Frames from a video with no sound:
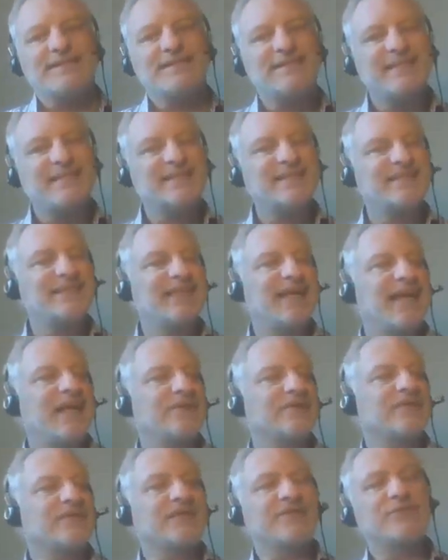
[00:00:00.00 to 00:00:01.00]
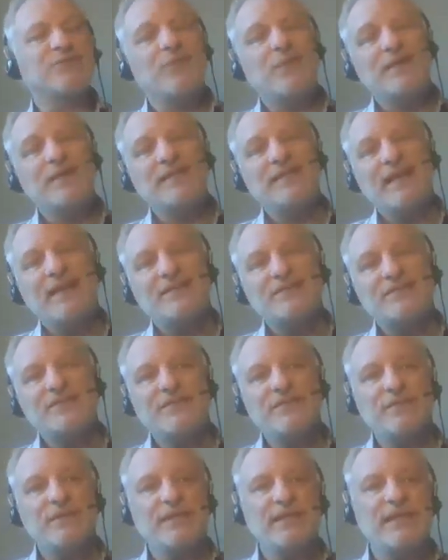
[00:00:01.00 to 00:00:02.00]
6,000 to
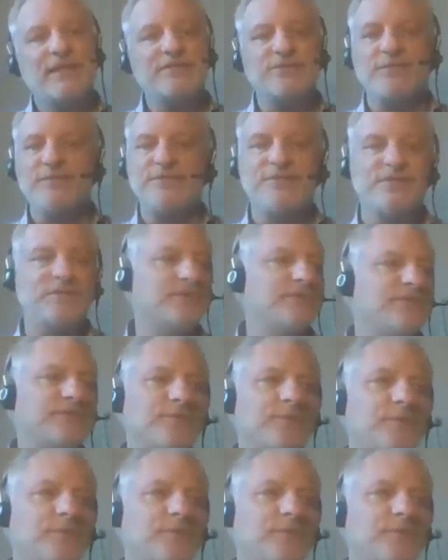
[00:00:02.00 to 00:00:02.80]
20,000, 30,000 words, you use a